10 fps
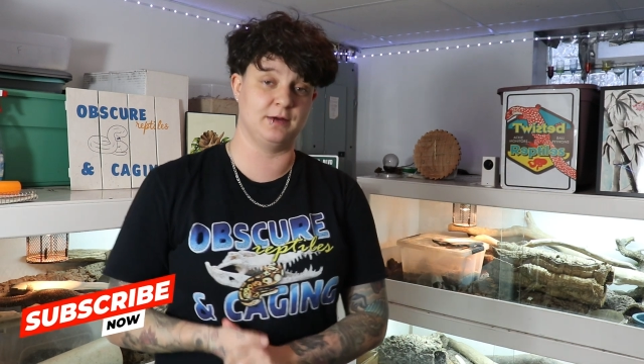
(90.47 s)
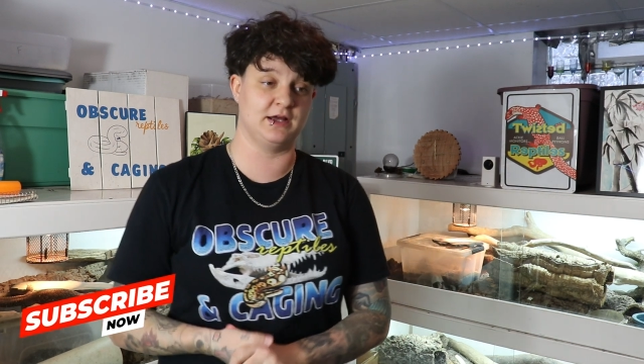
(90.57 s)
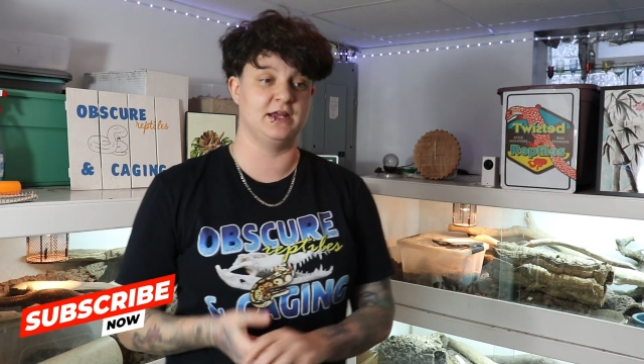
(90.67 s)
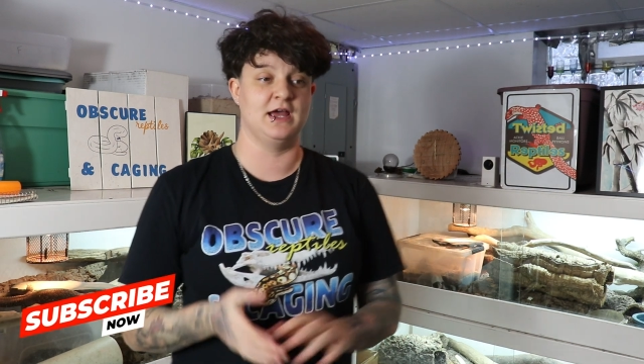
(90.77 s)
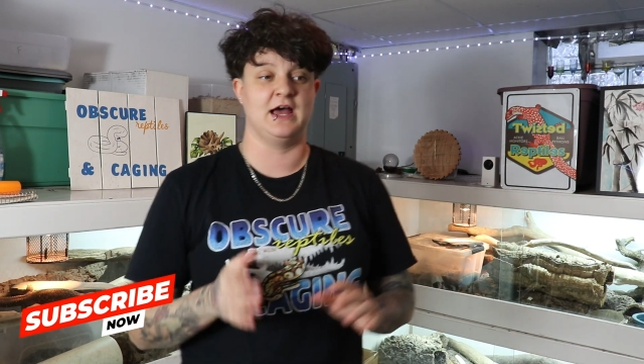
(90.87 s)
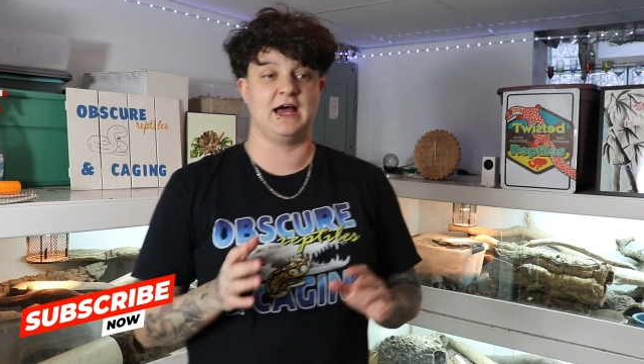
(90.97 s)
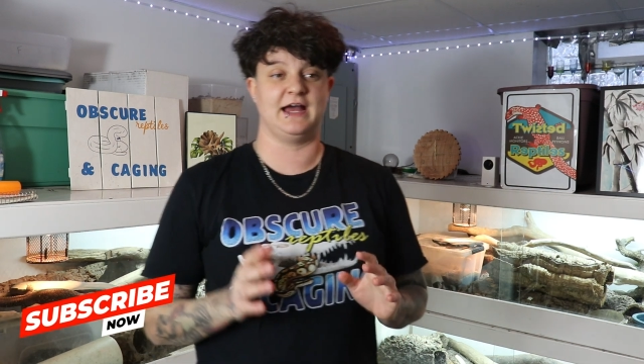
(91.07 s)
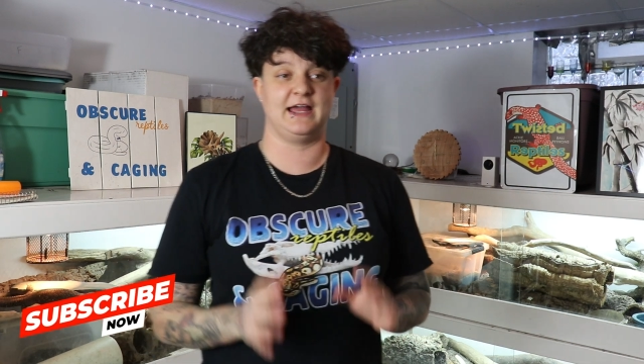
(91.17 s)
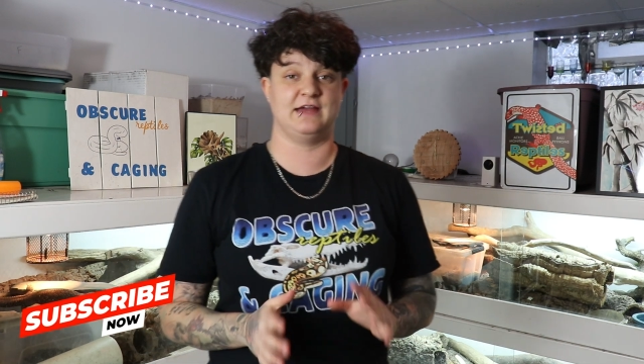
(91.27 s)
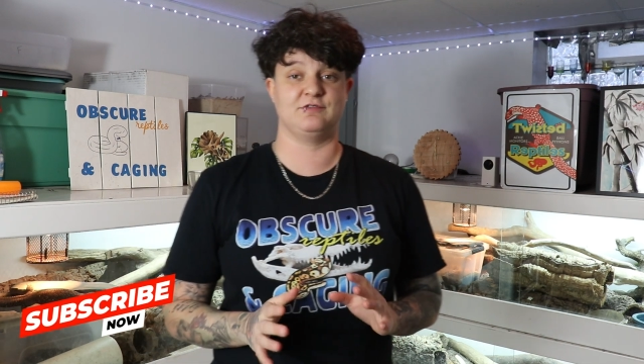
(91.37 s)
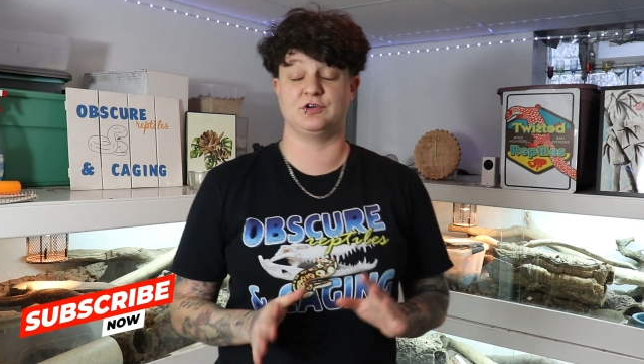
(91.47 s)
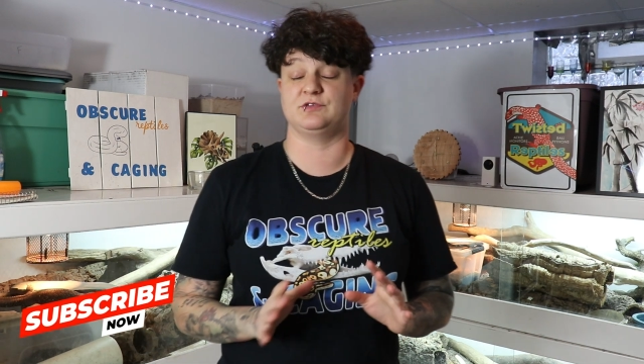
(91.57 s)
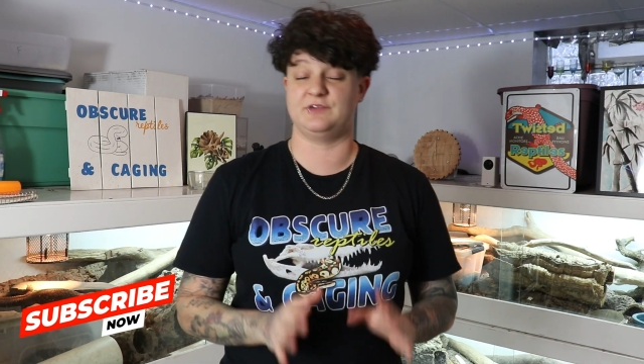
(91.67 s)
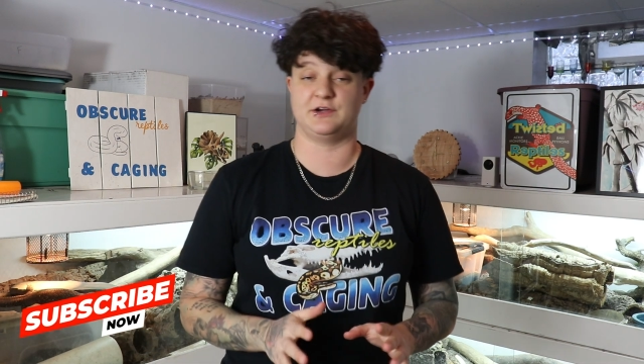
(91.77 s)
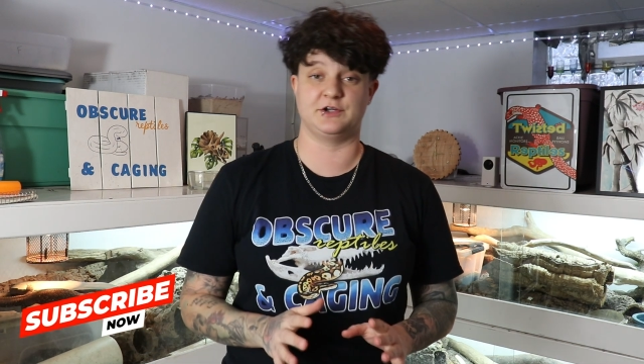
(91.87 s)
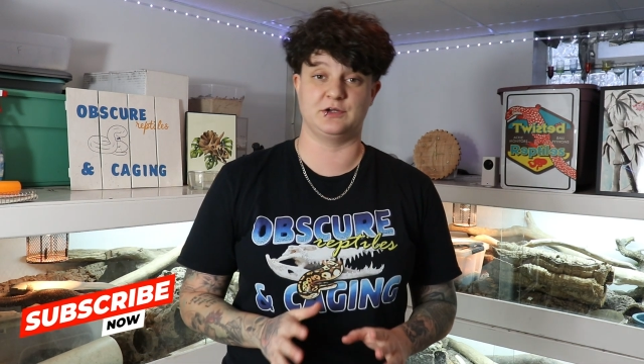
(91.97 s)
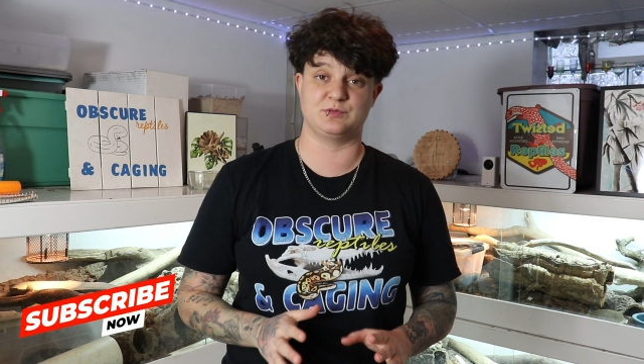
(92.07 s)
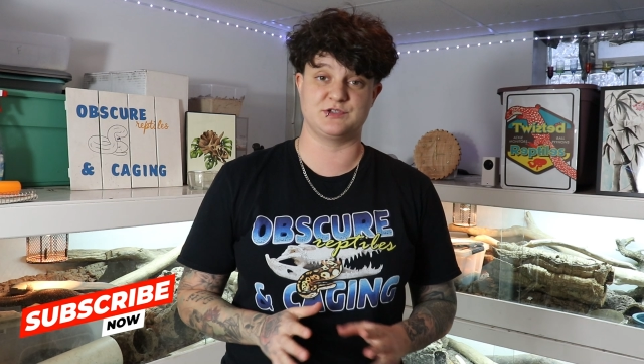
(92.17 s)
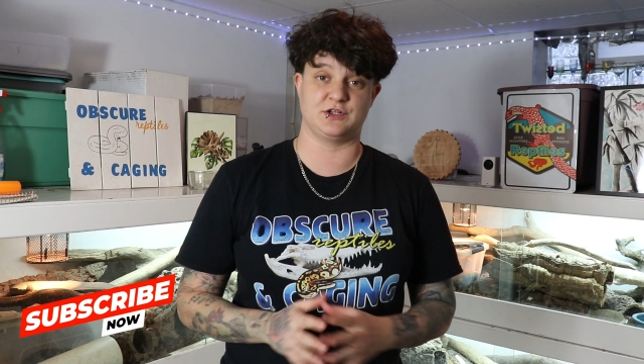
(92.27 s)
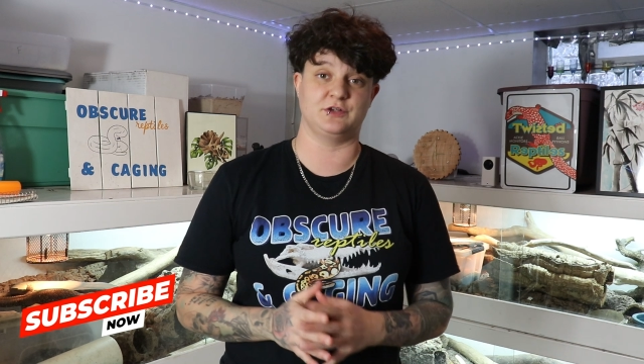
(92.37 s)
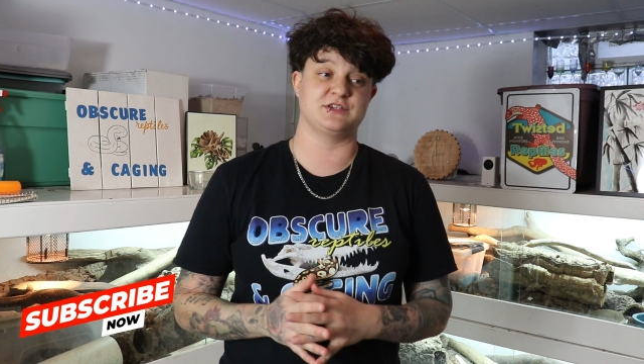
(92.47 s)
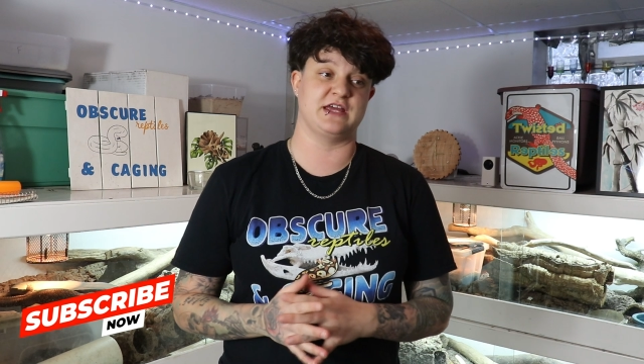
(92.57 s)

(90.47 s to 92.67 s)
but I have heard very good results,